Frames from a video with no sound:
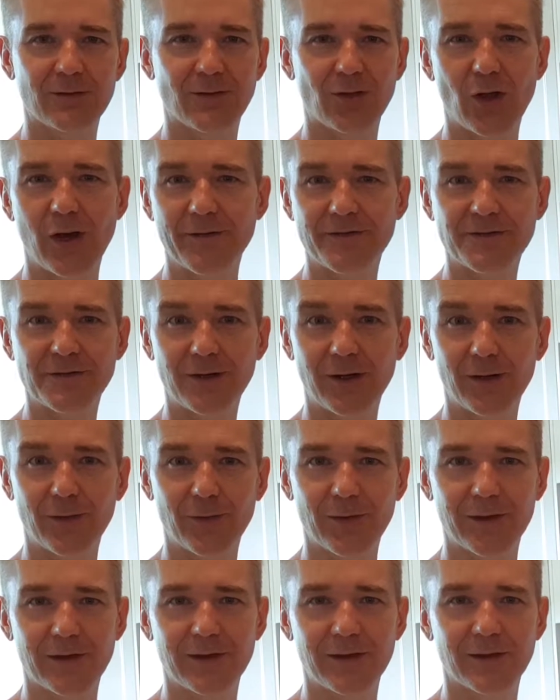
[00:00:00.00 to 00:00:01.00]
lifestyle
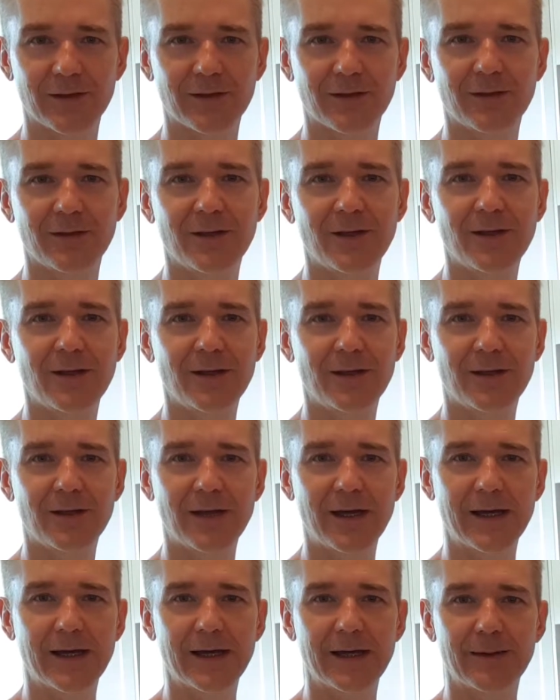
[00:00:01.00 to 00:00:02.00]
that you're
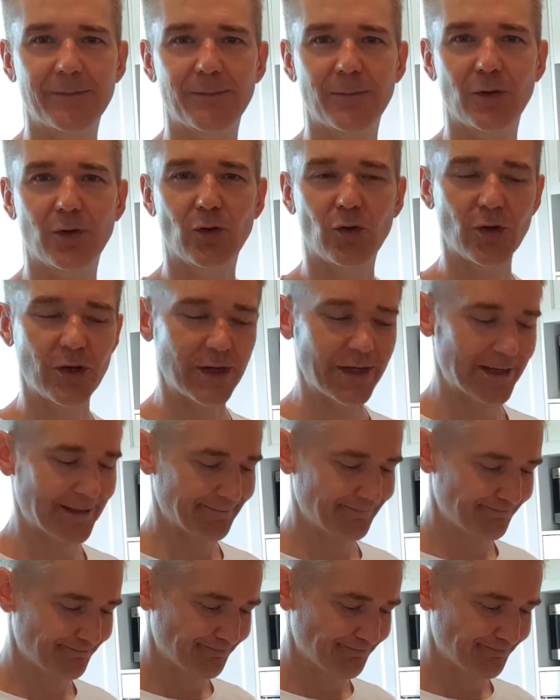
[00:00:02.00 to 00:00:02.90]
learning.